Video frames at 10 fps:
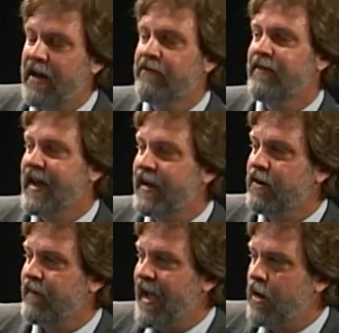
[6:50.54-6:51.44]
of
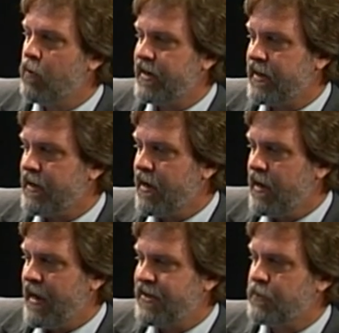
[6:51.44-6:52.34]
negative equity
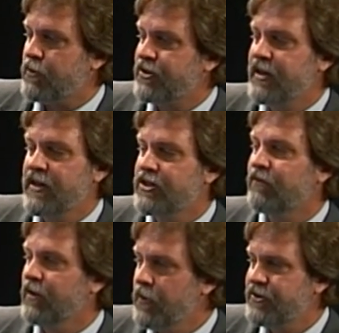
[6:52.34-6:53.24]
as a percentage of
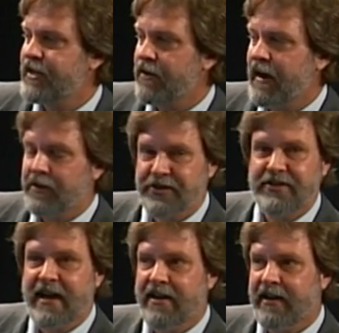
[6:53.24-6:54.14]
loans that are
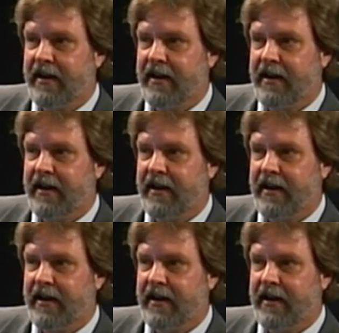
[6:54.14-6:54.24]
outstanding,